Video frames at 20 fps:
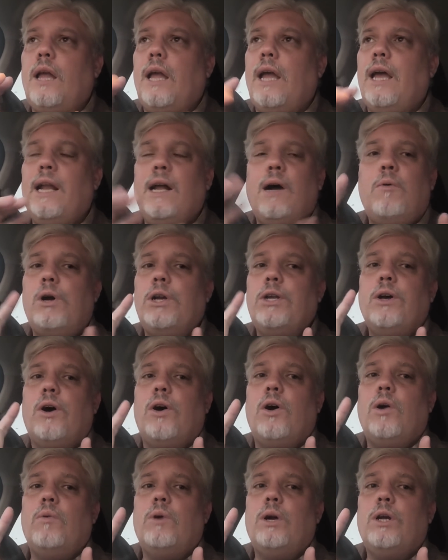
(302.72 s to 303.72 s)
And I won't
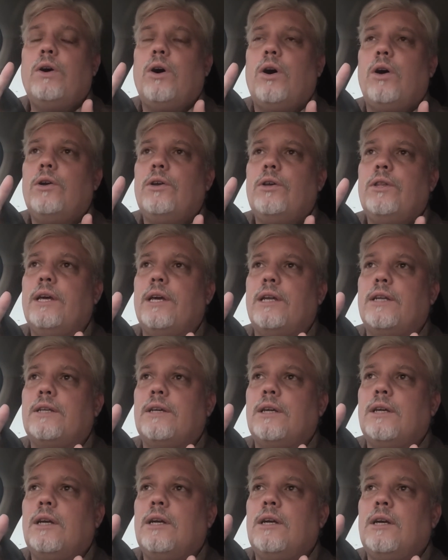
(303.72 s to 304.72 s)
argue that,
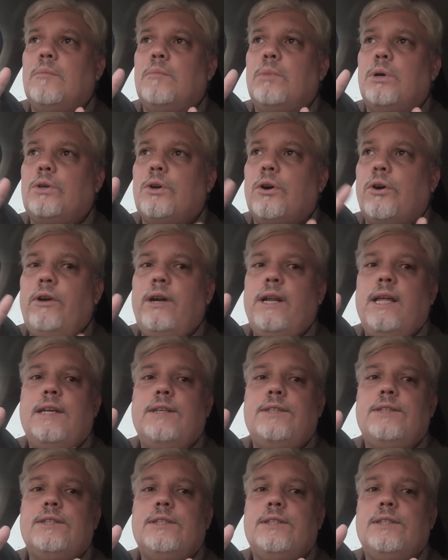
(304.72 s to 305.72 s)
but
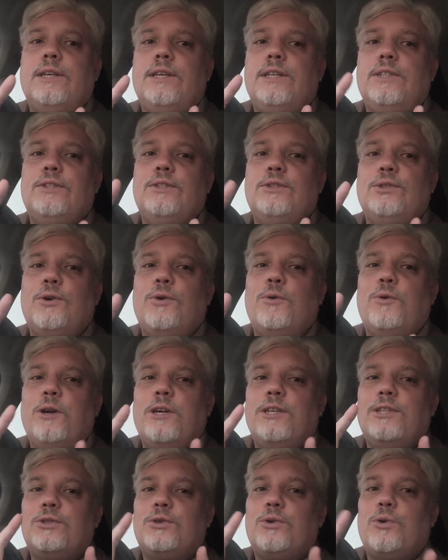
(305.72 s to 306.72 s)
correlation isn't
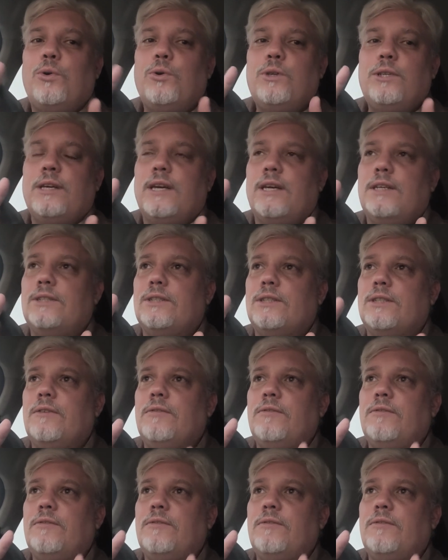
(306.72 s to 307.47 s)
always causation.